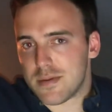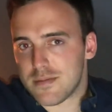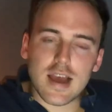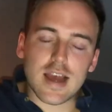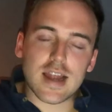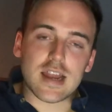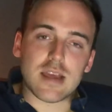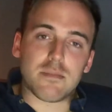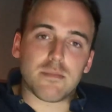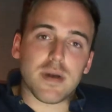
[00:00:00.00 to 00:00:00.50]

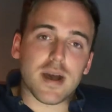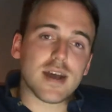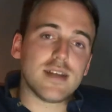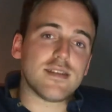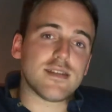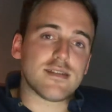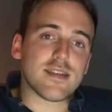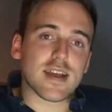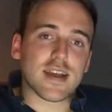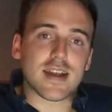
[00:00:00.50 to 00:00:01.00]
And he buys a
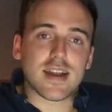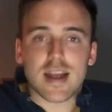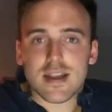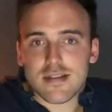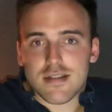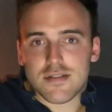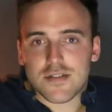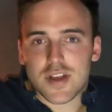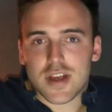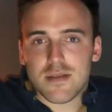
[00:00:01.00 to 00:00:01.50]
second
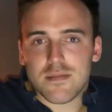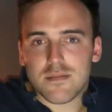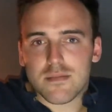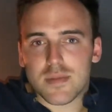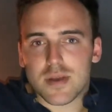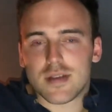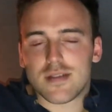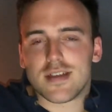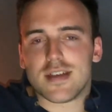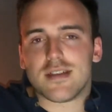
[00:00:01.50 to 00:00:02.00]
SSJ
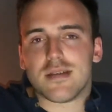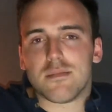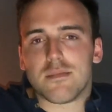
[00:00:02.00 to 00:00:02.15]
because he has a